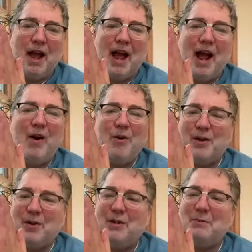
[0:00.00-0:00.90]
How
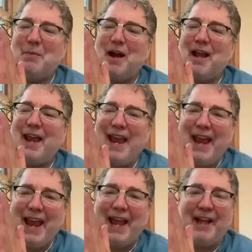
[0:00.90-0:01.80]
could my
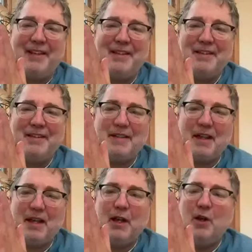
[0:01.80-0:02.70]
hands,
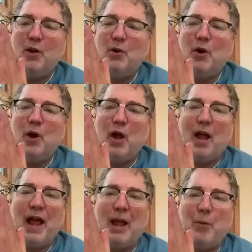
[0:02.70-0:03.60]

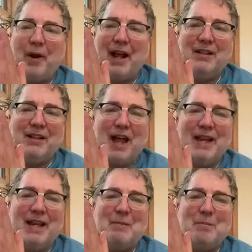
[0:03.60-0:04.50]
and when I
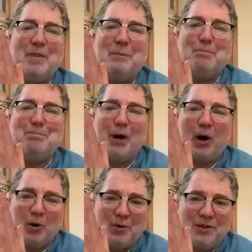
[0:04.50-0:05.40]
line up the
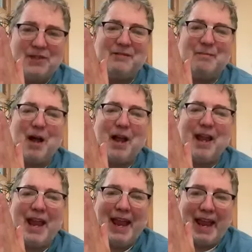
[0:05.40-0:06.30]
bones of my
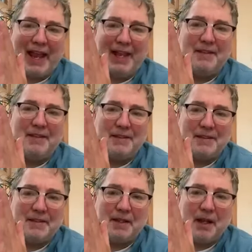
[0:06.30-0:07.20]

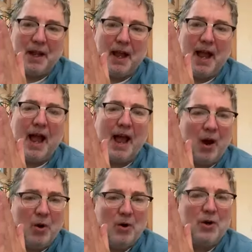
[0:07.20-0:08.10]
hands,
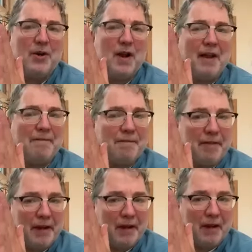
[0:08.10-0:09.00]
how could I
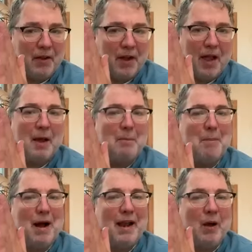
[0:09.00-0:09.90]
feel
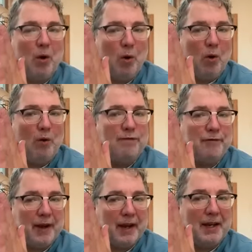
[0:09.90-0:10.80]
my whole
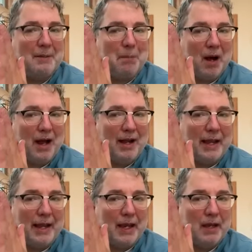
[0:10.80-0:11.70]
freaking body?